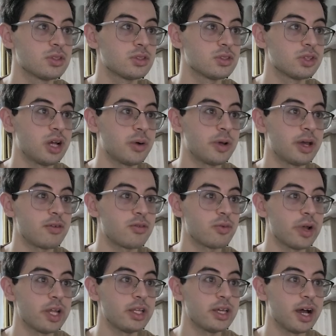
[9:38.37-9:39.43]
So now we have
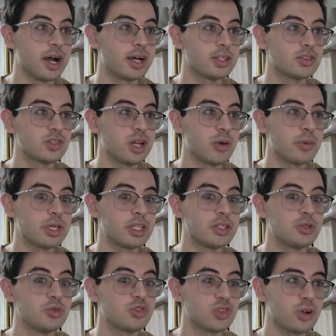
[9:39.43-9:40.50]
radii. So now we can
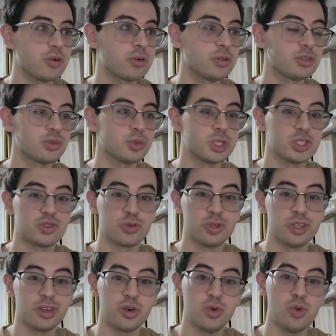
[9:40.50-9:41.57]
do circles, which is
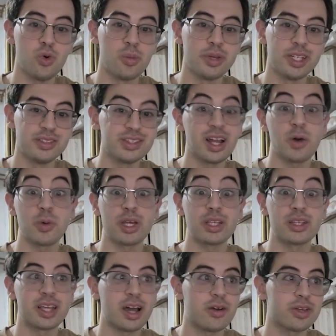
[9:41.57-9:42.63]
really cool because now we
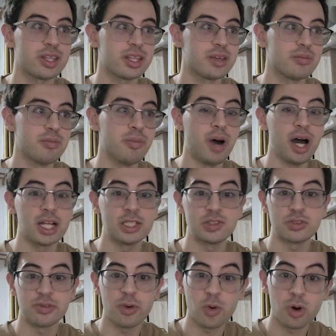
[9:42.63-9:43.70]
can calculate
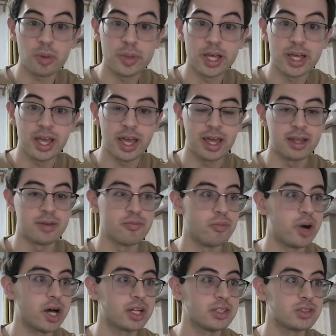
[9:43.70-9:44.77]
bodies of orbit and
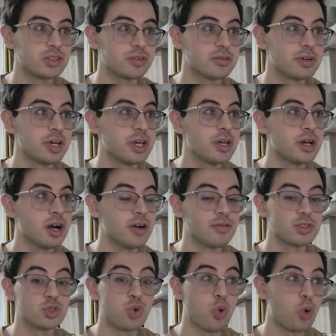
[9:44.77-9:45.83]
bodies of
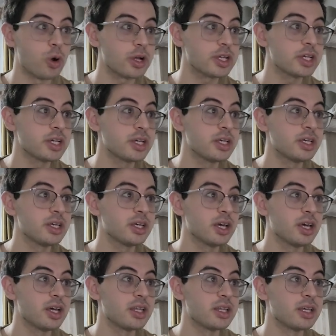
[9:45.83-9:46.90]
torque.
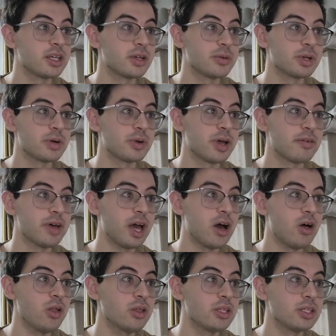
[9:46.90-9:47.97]
And here we go. We have
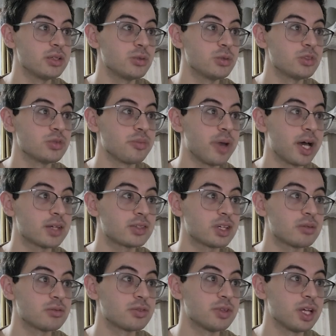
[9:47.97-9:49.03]
L equals mass
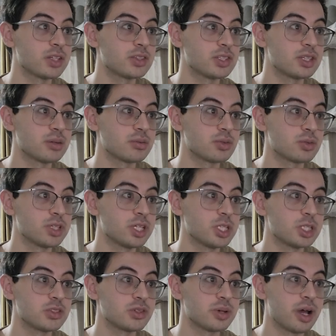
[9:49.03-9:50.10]
times velocity times
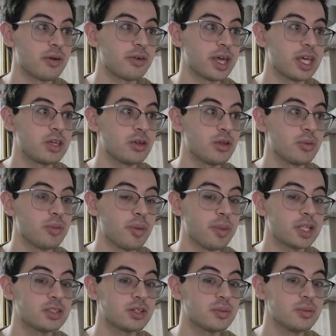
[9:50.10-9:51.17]
rotation. So now we have angular
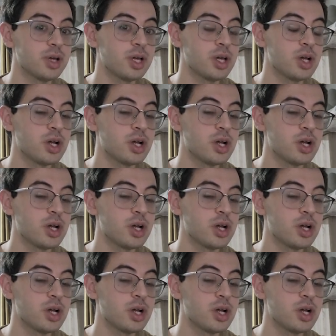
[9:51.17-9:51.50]
momentum,